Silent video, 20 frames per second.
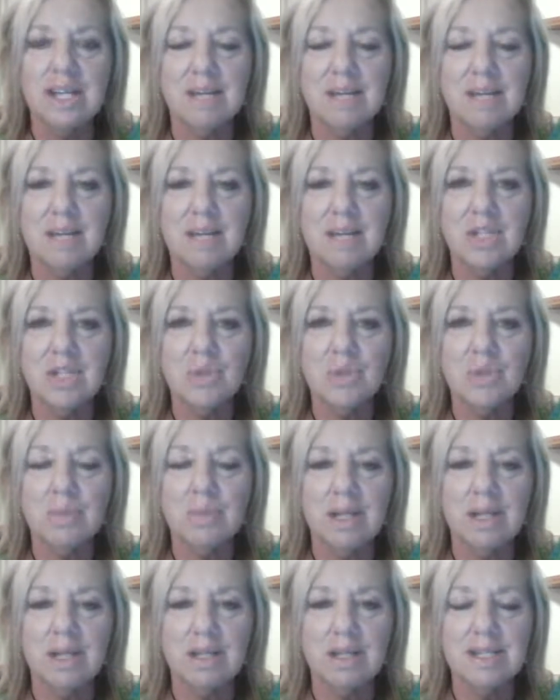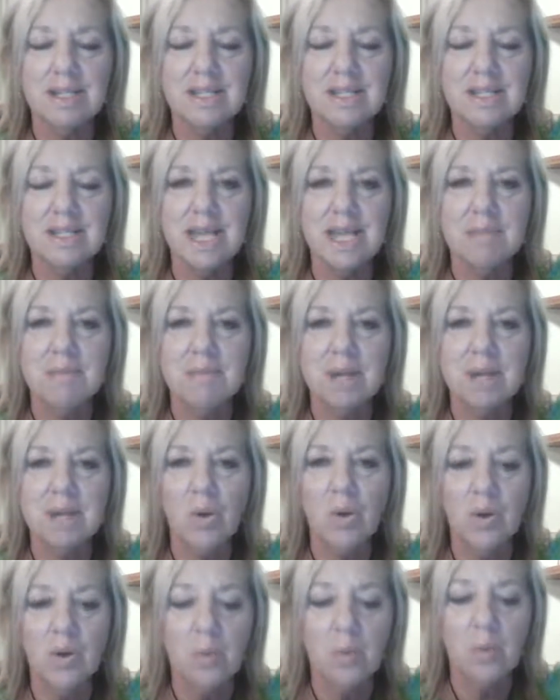It's taken me
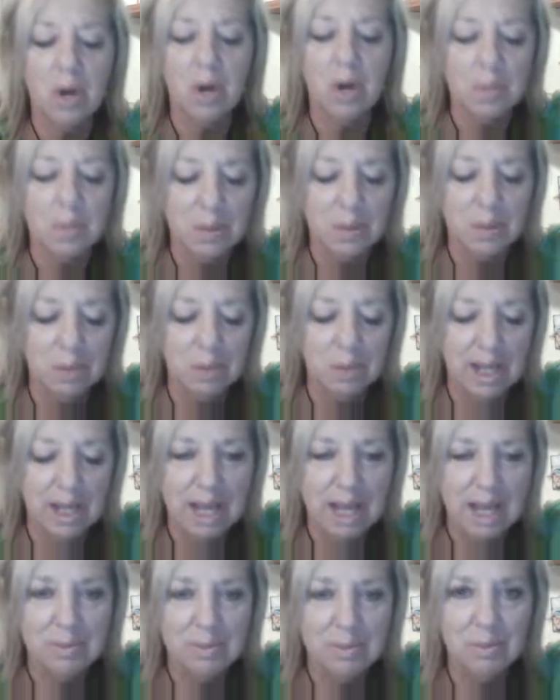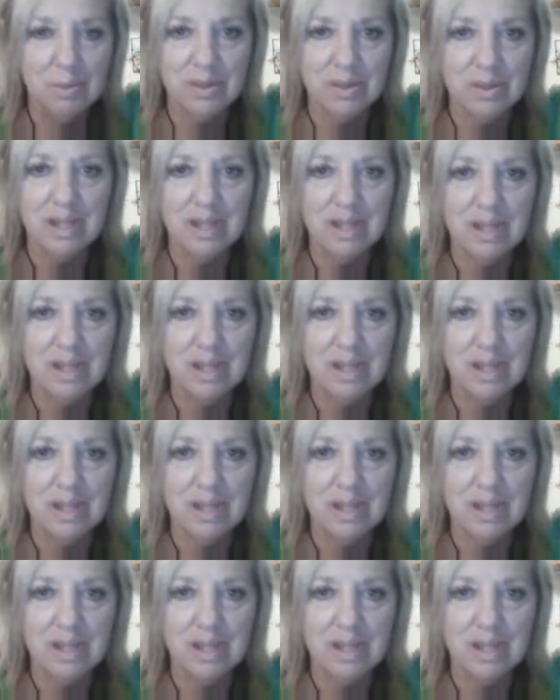quite a while, but I'm really happy with it.